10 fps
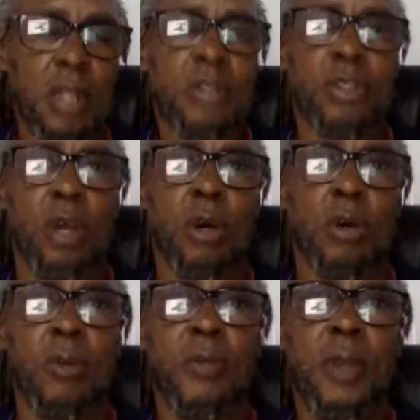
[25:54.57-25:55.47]

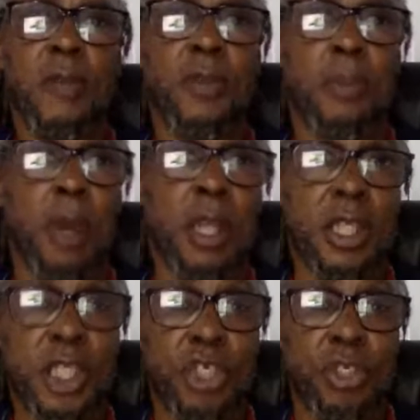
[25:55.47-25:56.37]
So the
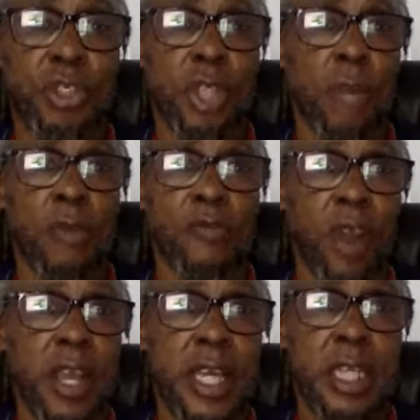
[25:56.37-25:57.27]
politicians are
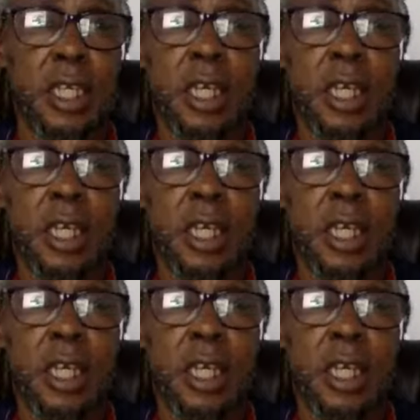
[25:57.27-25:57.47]
afraid.